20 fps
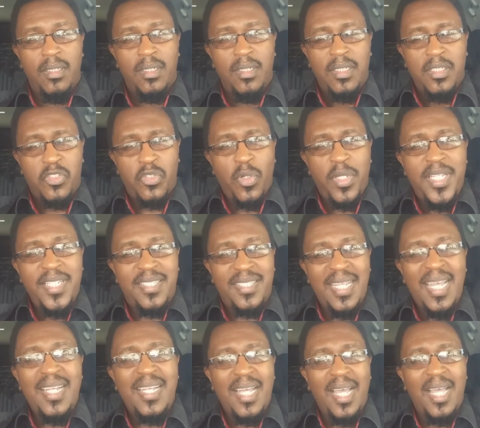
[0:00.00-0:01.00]
So he
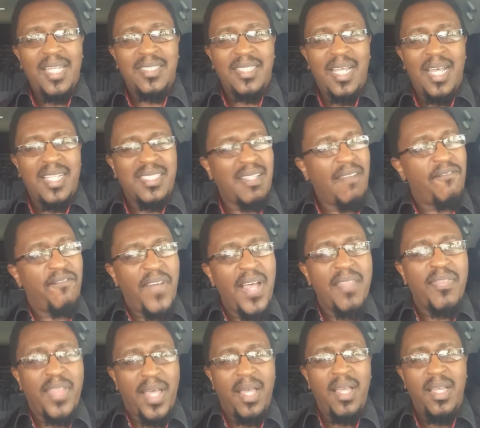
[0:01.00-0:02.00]
said as a
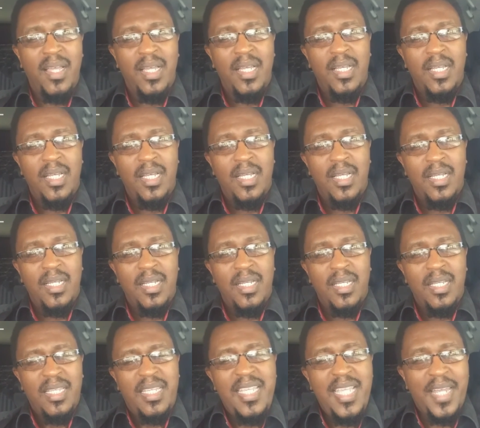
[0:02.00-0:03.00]
father,
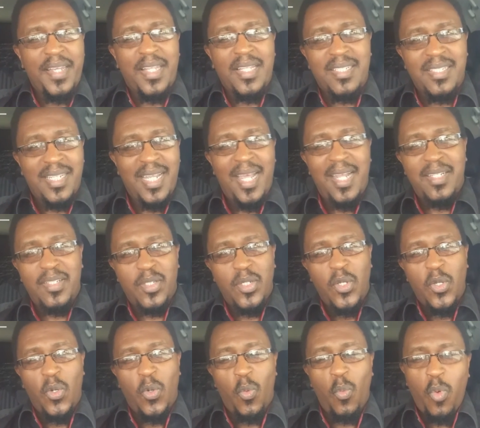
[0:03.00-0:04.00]
he understands
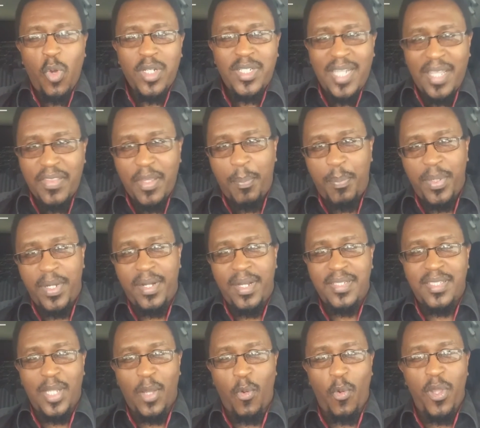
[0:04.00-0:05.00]
what other
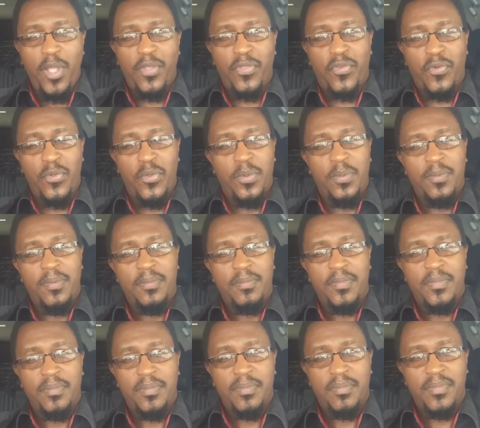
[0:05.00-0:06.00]
parents are going through
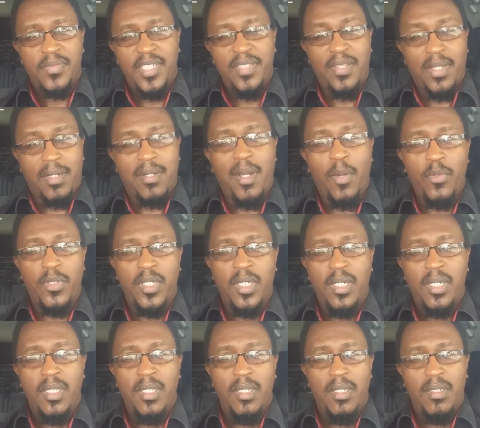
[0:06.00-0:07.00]
in the crowd.
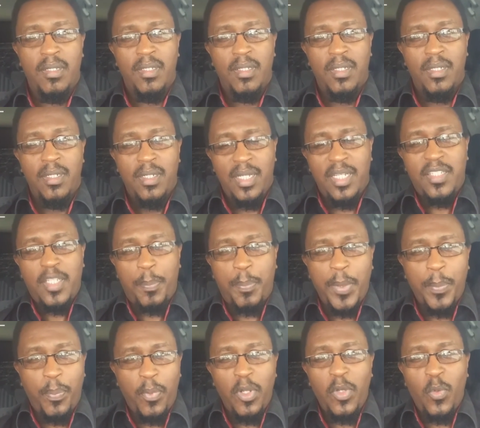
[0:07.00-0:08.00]
And the
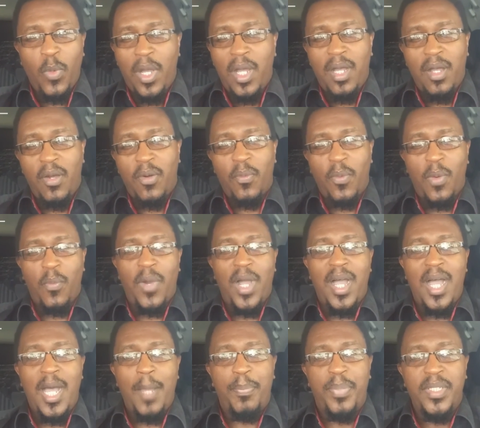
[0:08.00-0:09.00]
people were
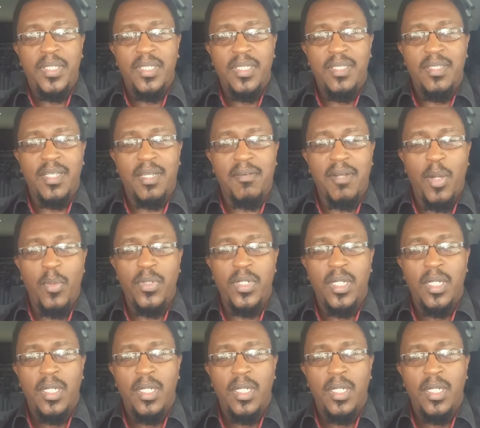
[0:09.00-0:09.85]
happy in the crowd.